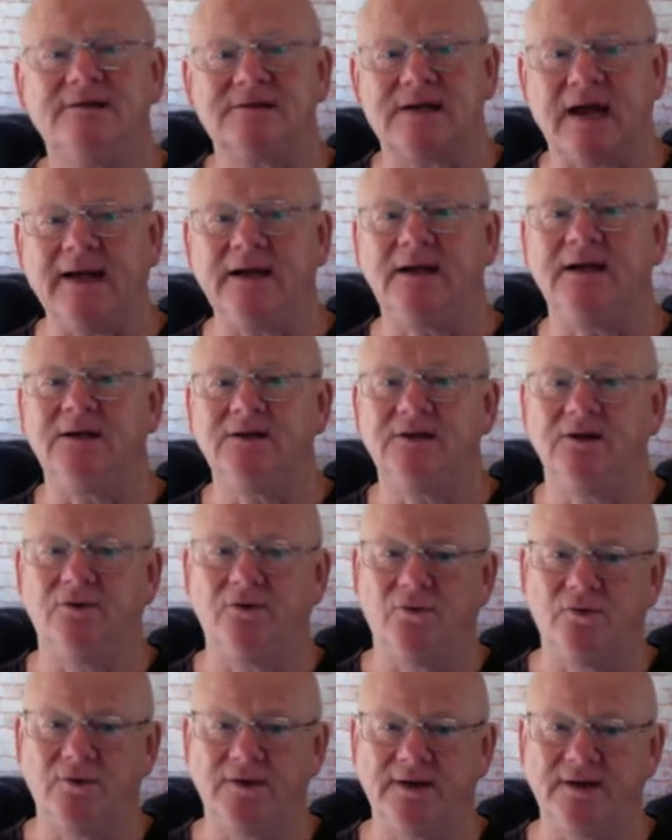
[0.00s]
taking your
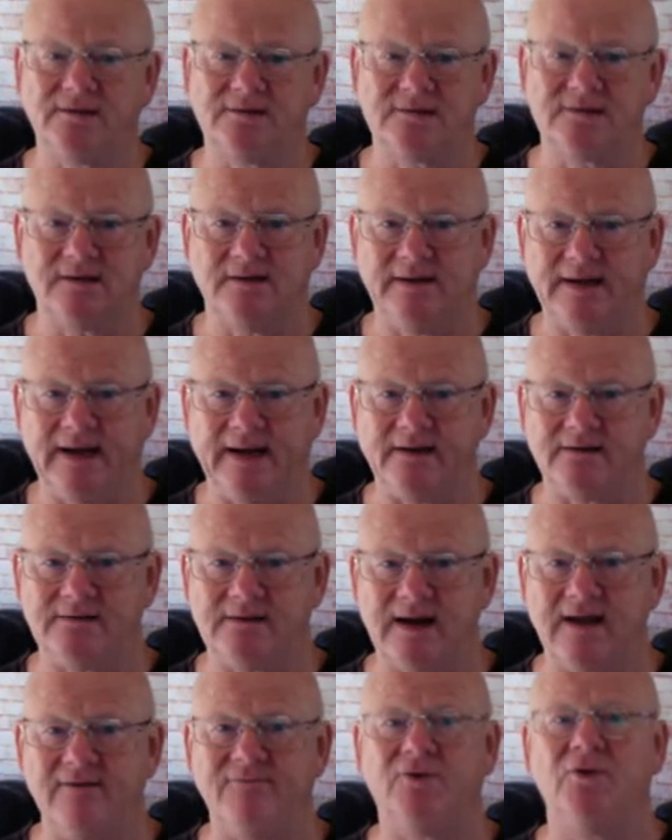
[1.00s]
audience to the
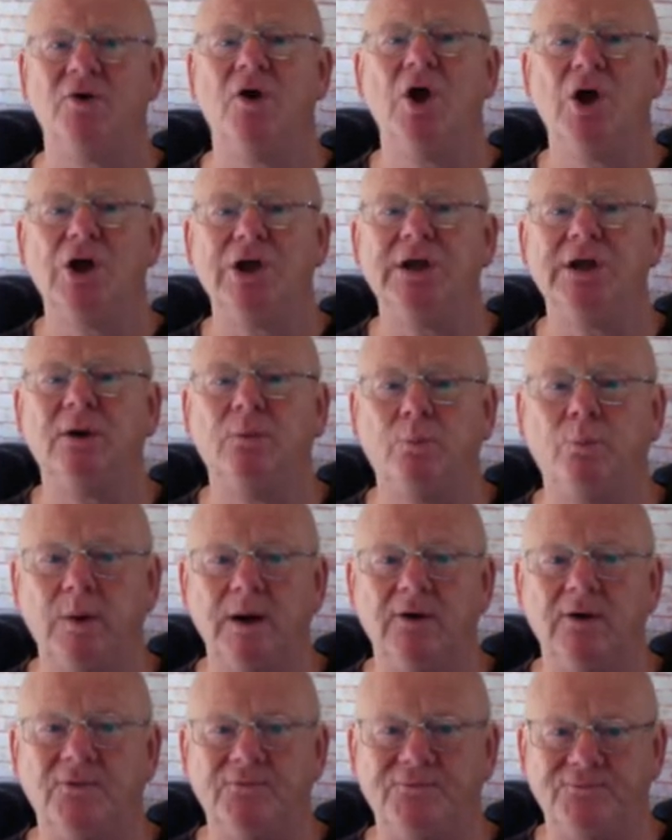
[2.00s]
next level, you
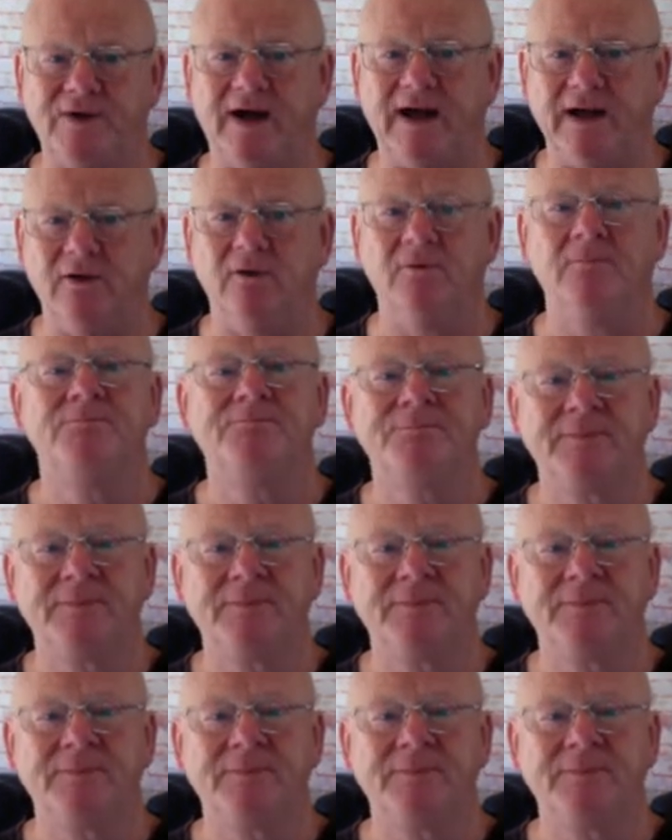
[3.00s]
will fail.